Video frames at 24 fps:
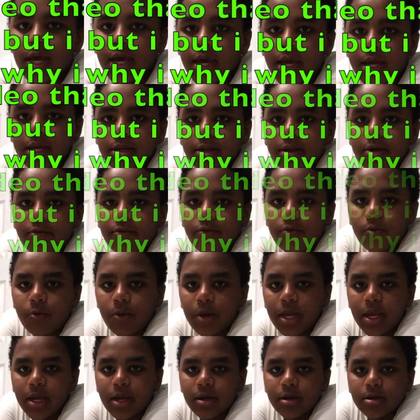kind of
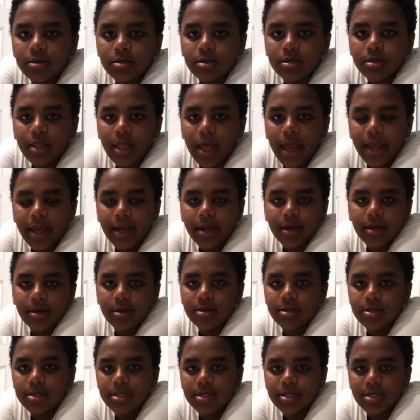weird, like,
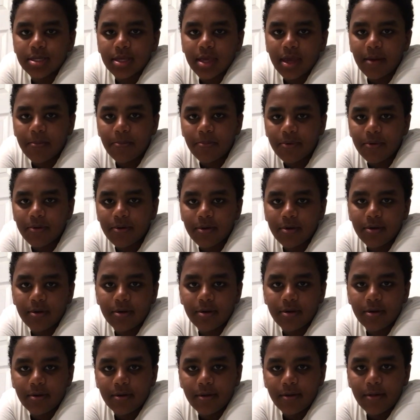skip
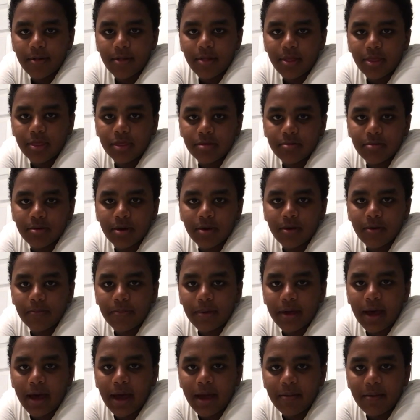through,
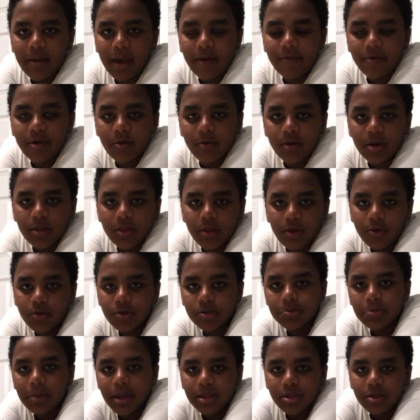but I'm having one of those
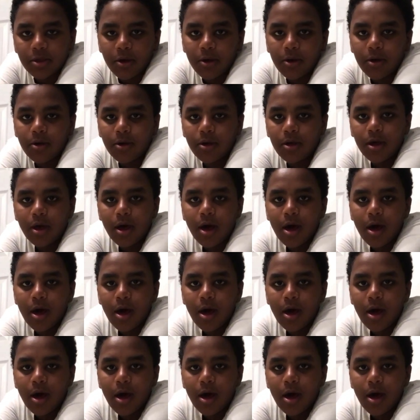mental